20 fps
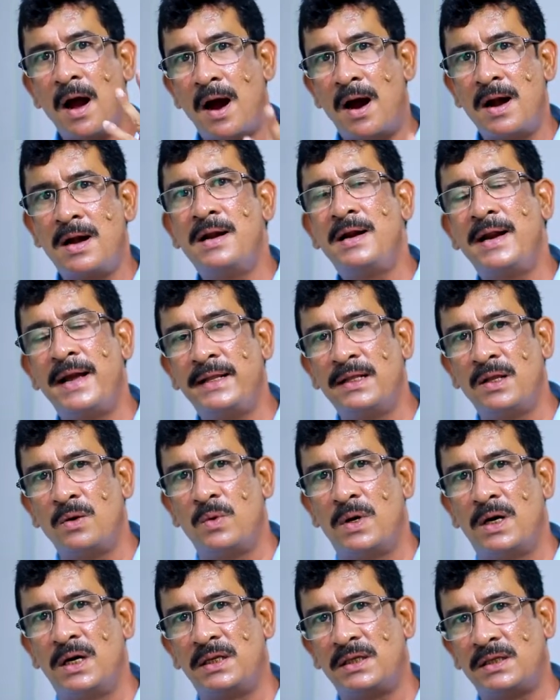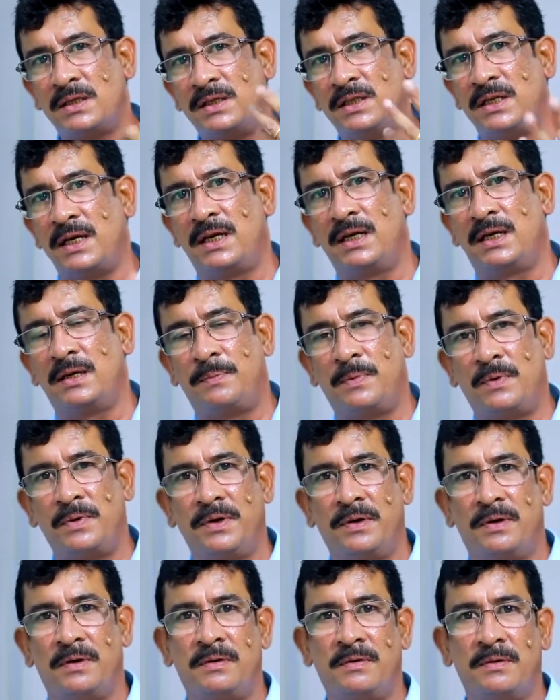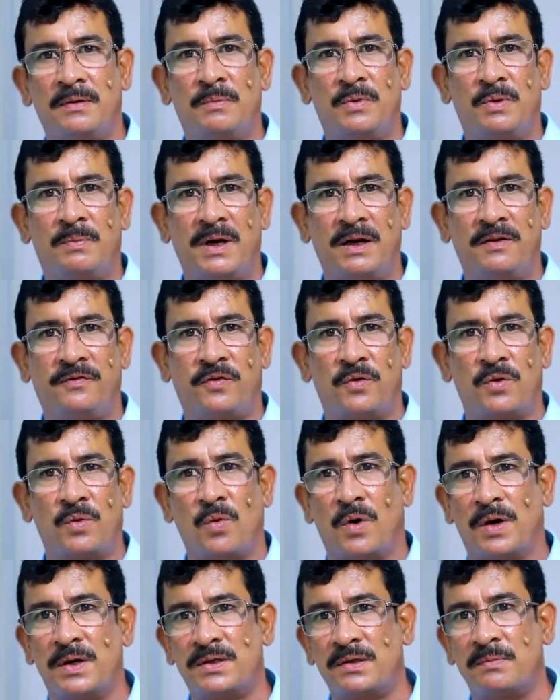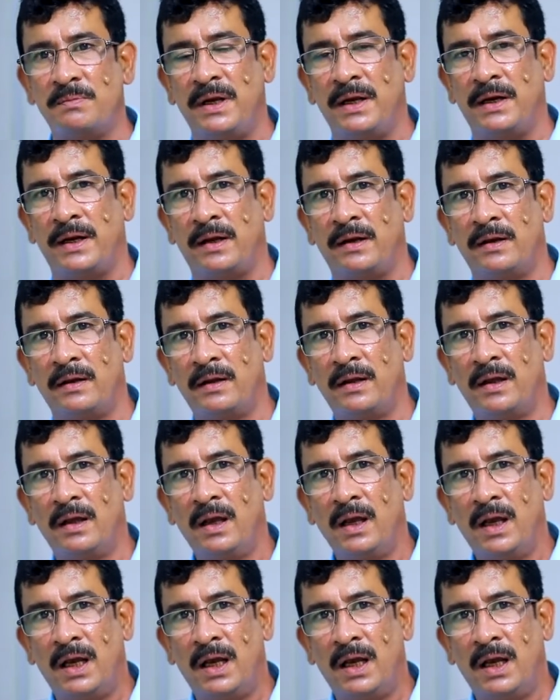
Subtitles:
Underline the words, check it up on your mobile phone, what is the meaning.